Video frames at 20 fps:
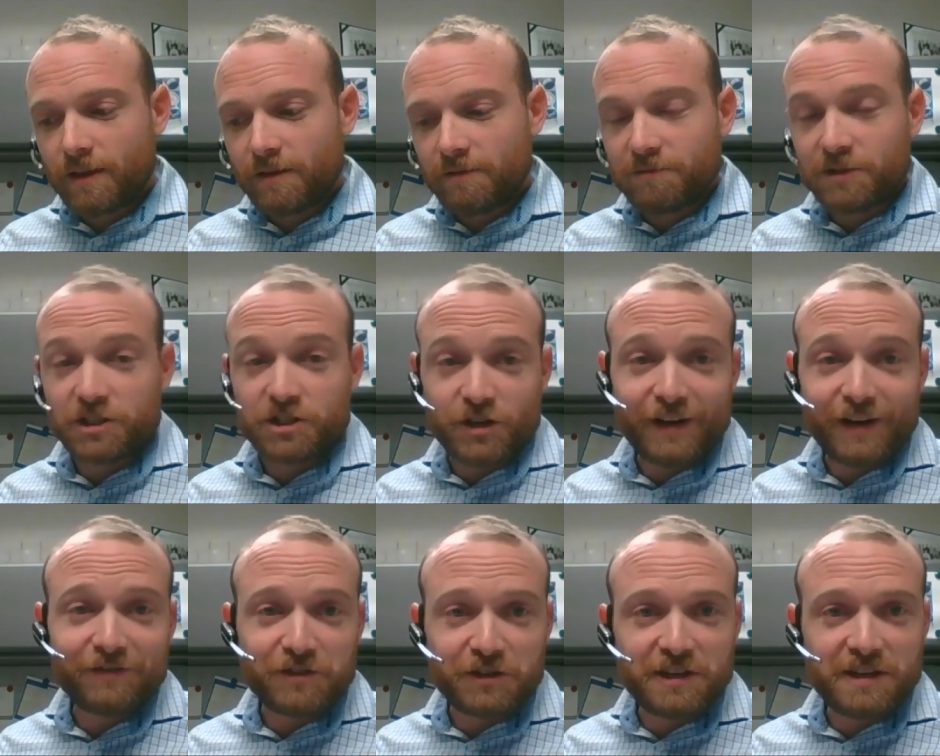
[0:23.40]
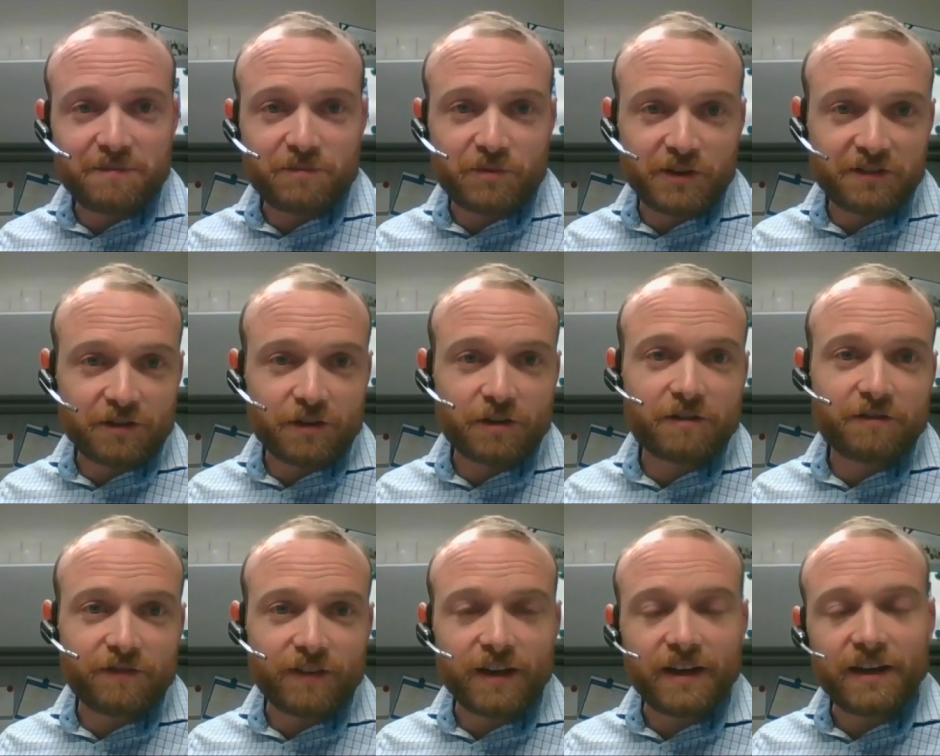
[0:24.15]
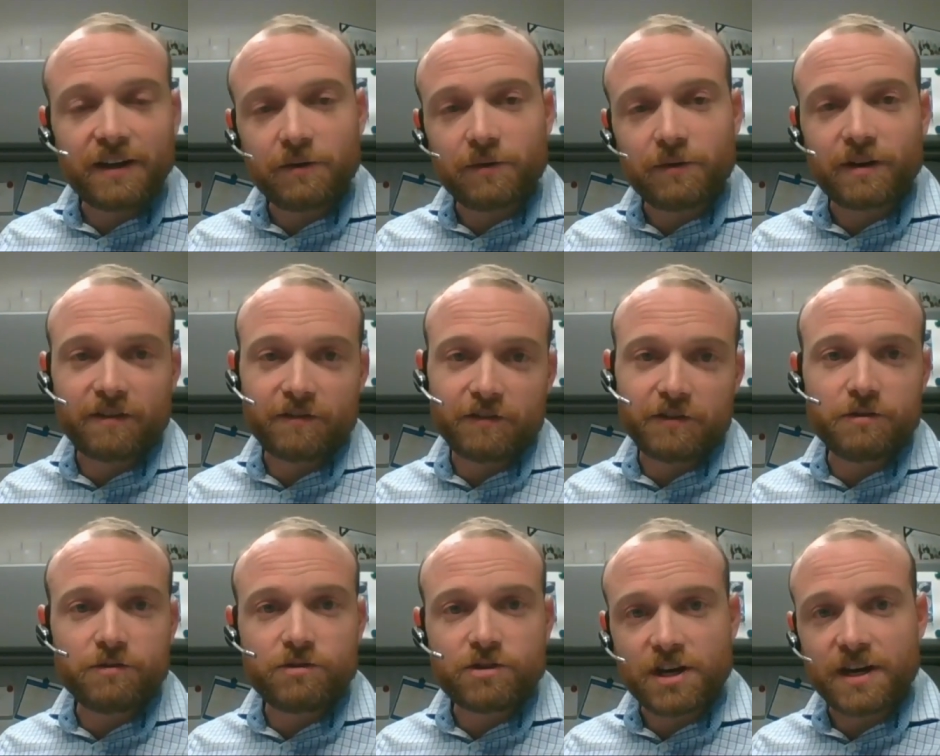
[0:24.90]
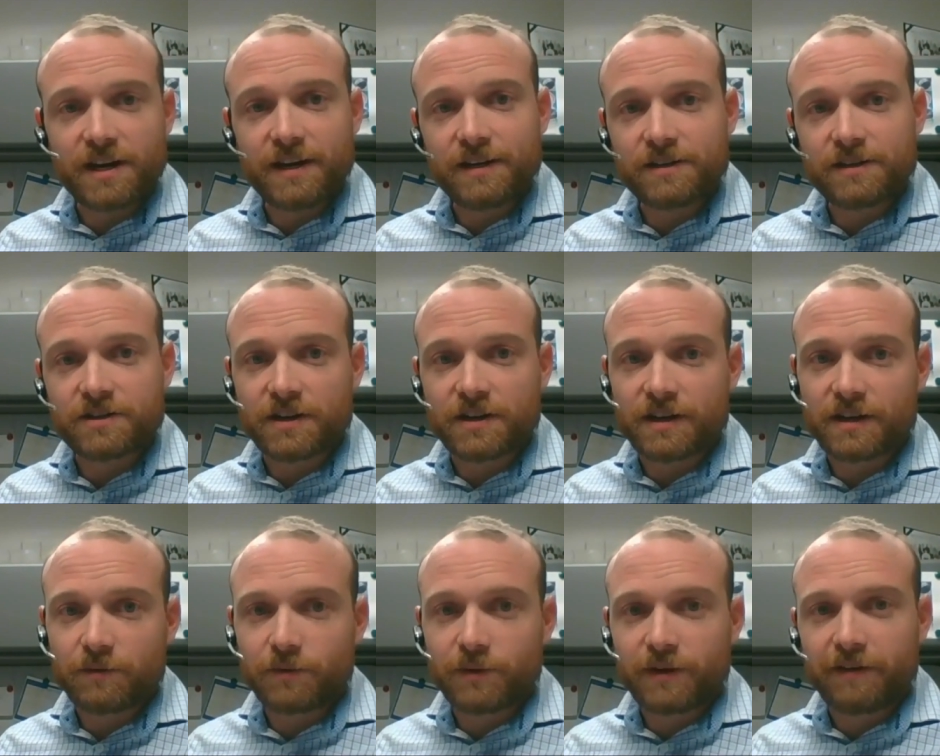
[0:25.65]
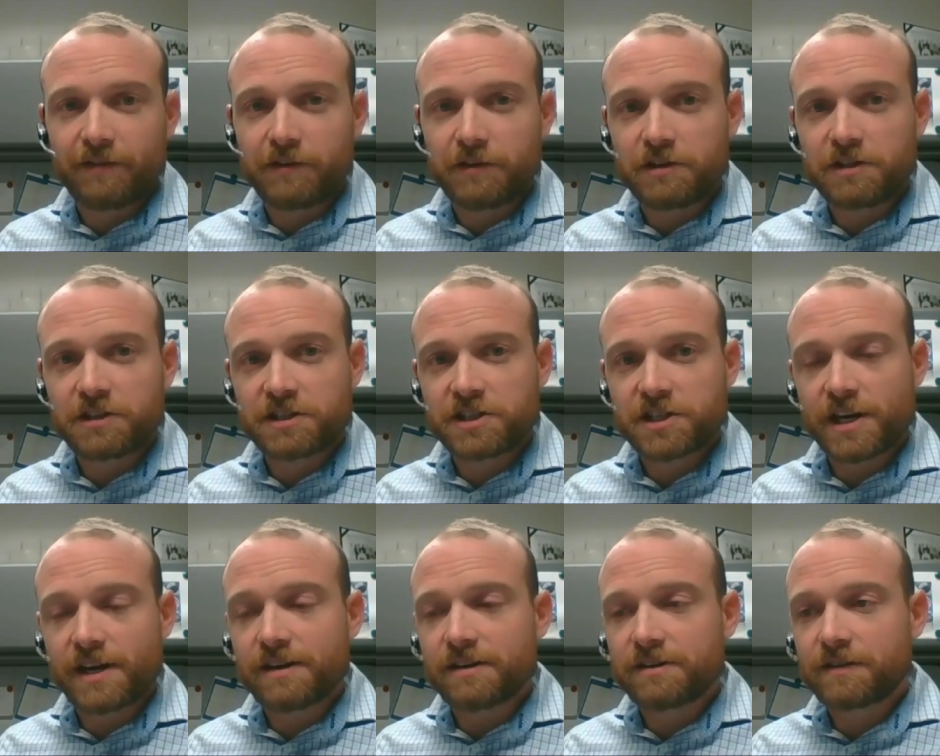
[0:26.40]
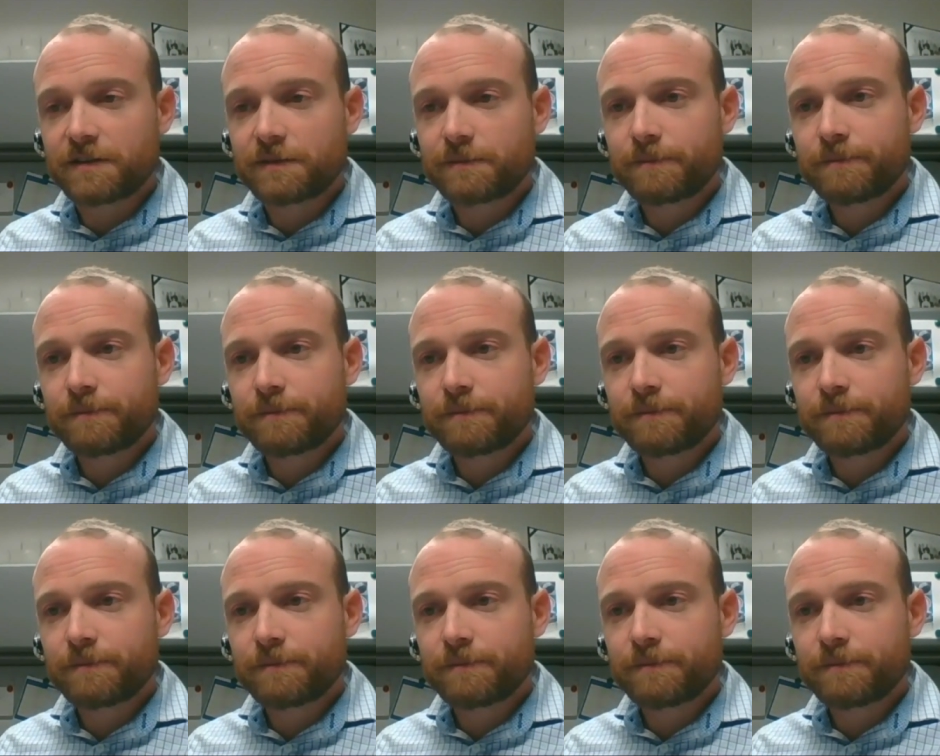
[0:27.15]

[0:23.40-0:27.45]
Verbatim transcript: but you have to keep recertifying whenever you change uh, whenever you change